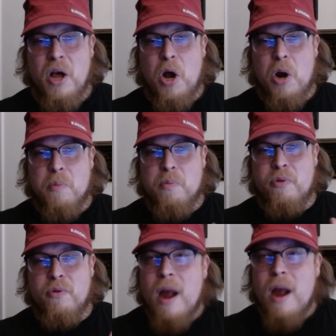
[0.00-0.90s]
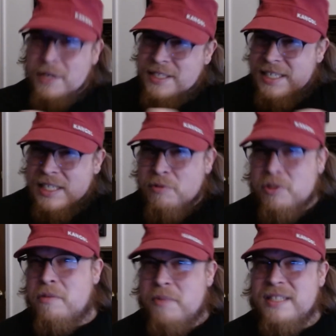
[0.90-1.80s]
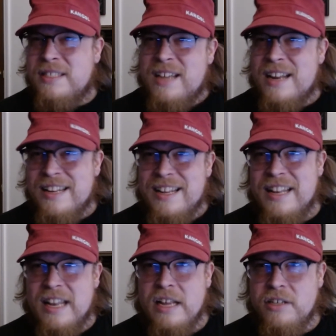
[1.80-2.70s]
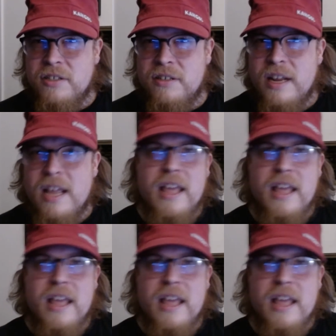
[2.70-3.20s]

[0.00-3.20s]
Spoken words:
are properties which can be studied in nature,